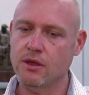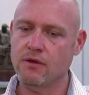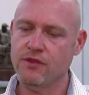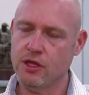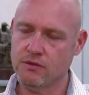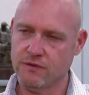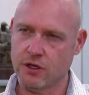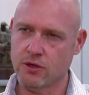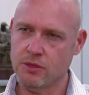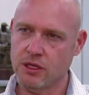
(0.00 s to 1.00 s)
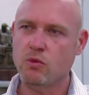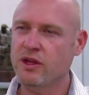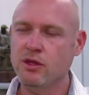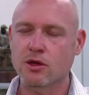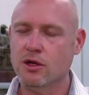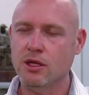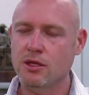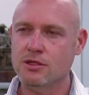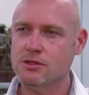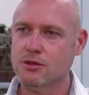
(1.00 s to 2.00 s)
of the environment, but when you got
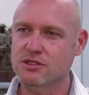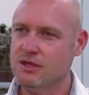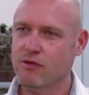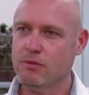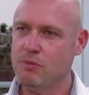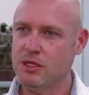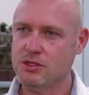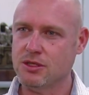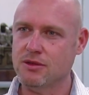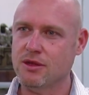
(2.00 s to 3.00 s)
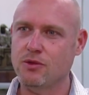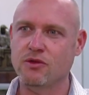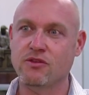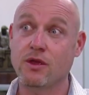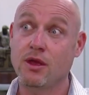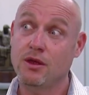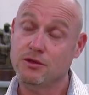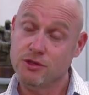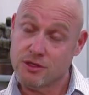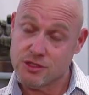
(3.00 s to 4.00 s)
here you saw a different picture. There was
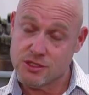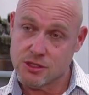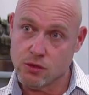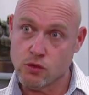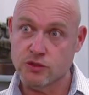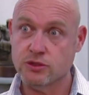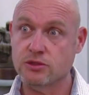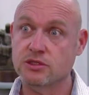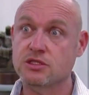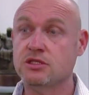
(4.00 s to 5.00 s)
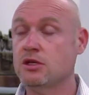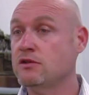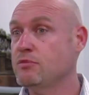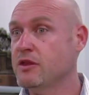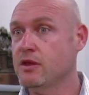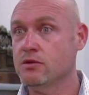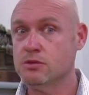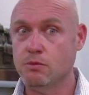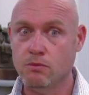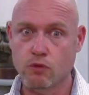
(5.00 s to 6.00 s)
not just the law school itself, but there
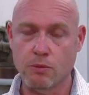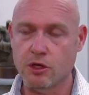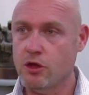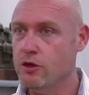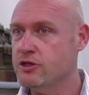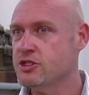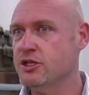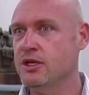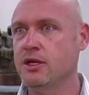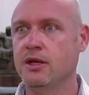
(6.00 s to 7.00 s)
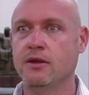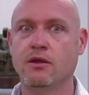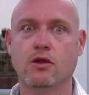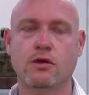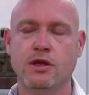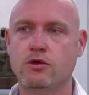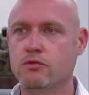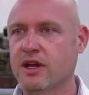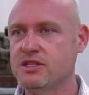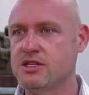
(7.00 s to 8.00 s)
was Robert Hershey and
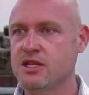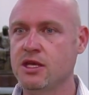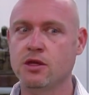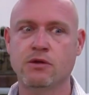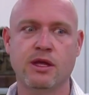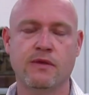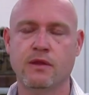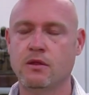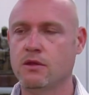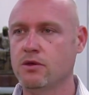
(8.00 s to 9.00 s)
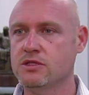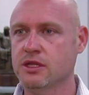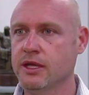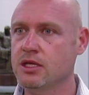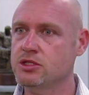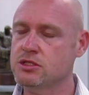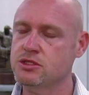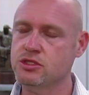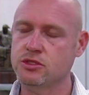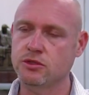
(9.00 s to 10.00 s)
critical race theory, and then there was
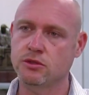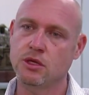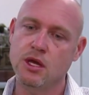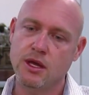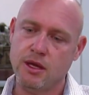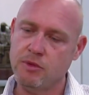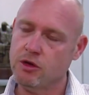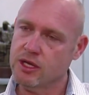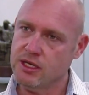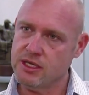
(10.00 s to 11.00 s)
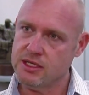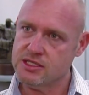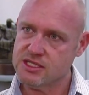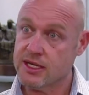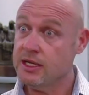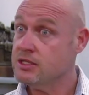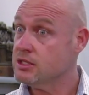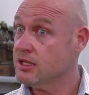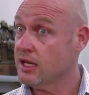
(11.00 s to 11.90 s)
linkages to American Indian Studies and